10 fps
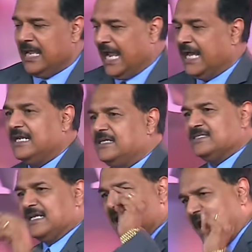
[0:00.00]
And it is
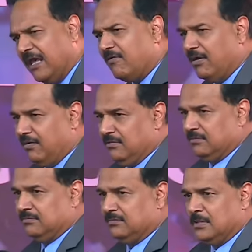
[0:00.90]
an error
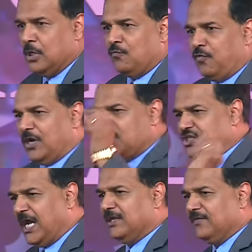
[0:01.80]
for a
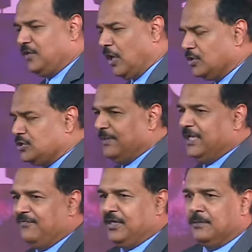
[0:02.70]
child of God to be
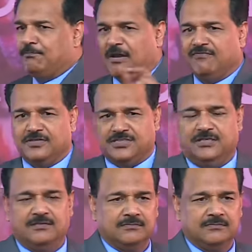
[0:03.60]
living in poverty.